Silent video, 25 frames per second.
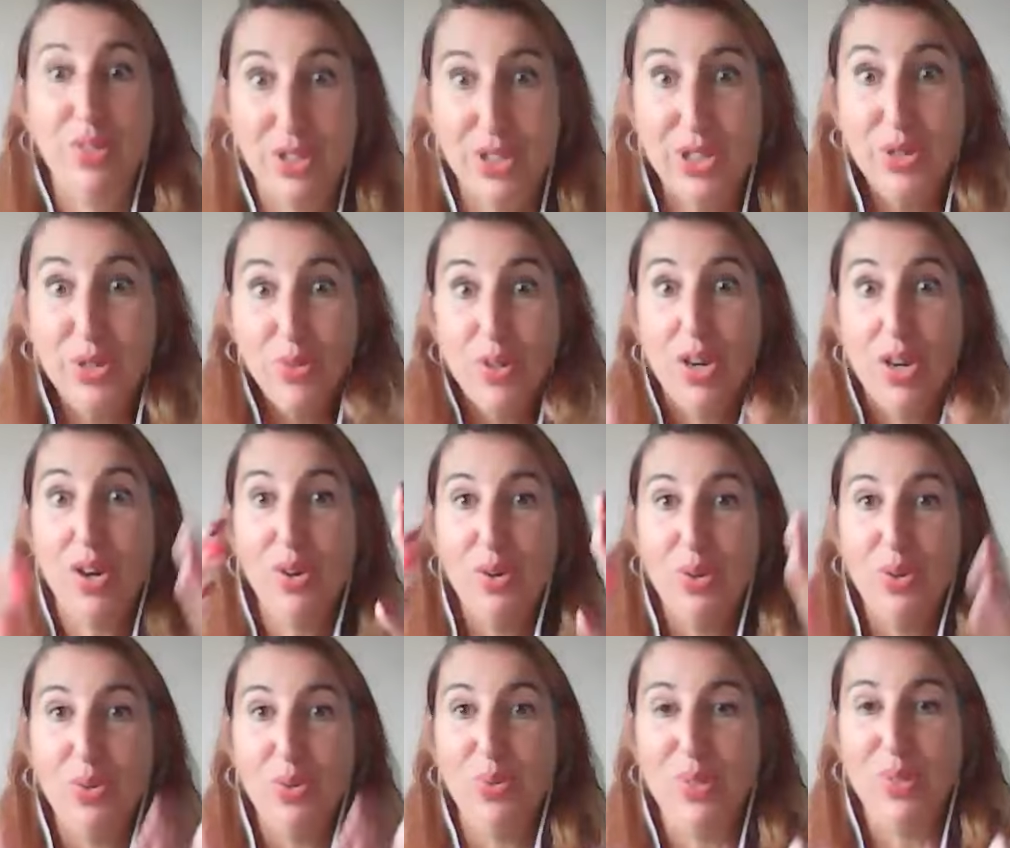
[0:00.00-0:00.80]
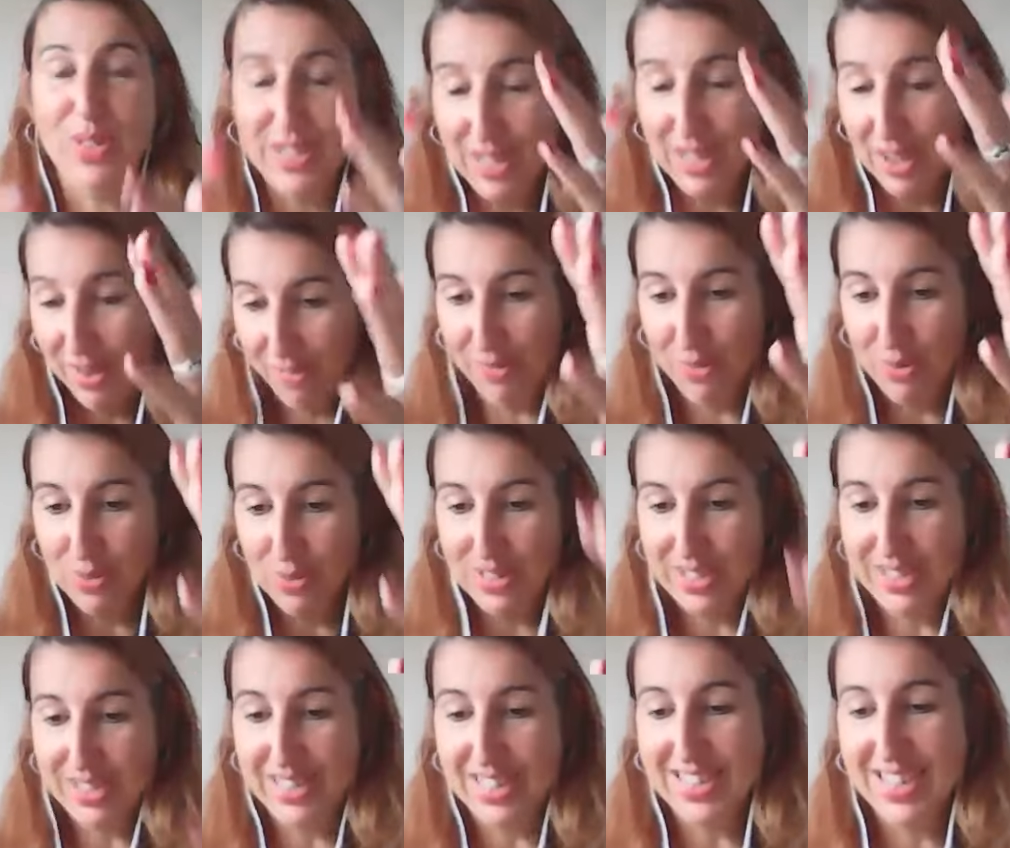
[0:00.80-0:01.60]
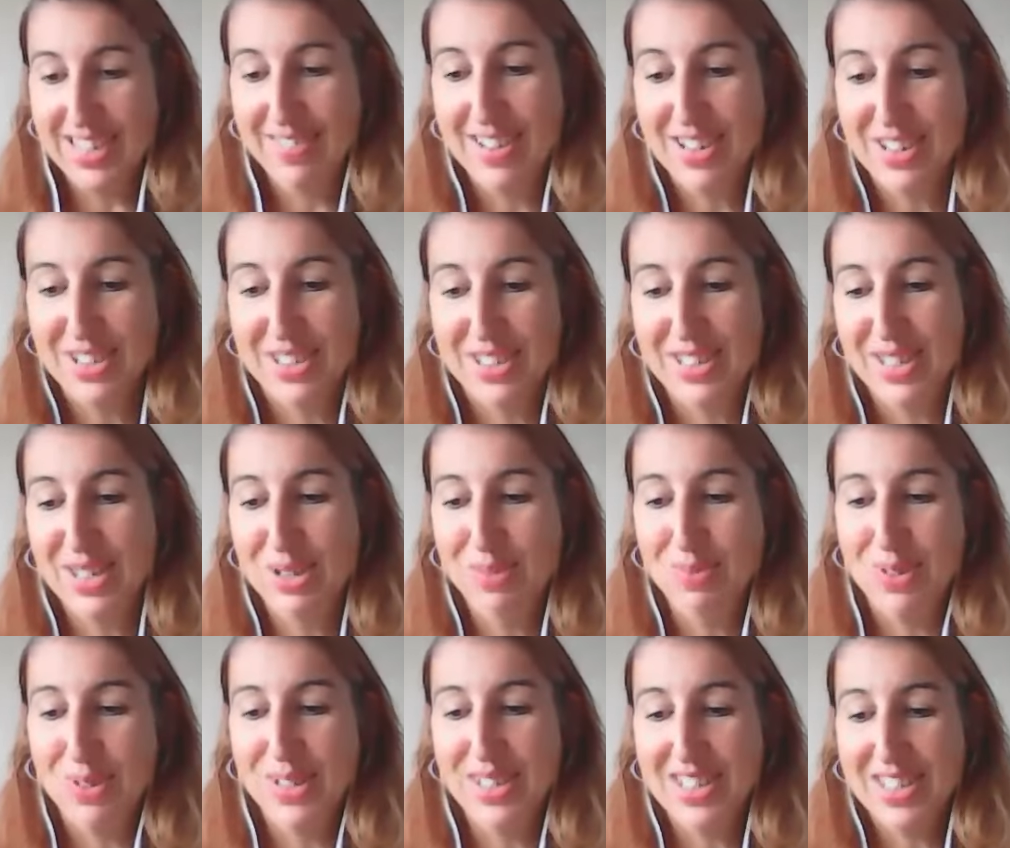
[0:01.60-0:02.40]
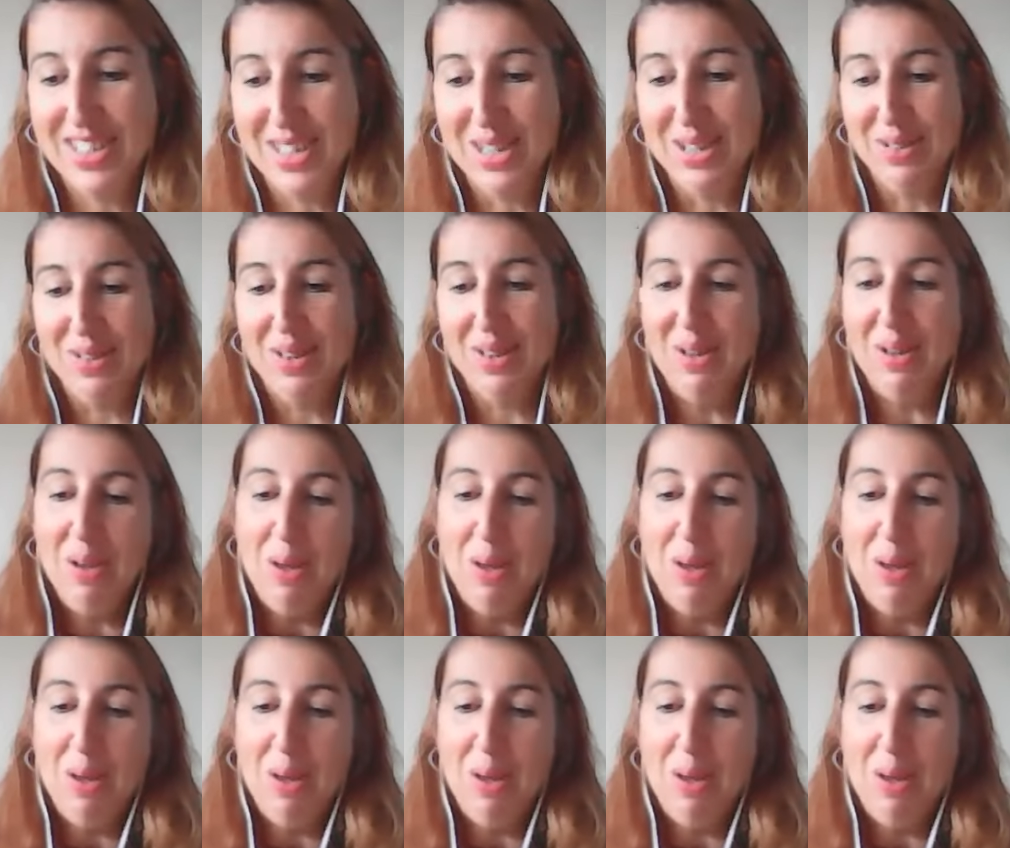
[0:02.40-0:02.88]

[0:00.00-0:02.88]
yeah. to go to go forward in the direction that you want to.